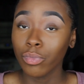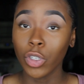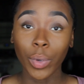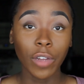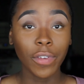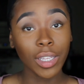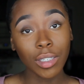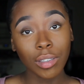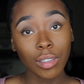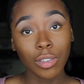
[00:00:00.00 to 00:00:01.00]
You ready for
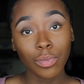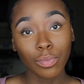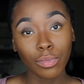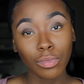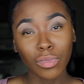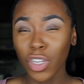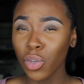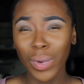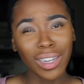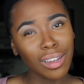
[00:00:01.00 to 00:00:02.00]
this? Are
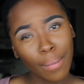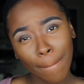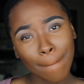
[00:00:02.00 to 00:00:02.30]
you ready?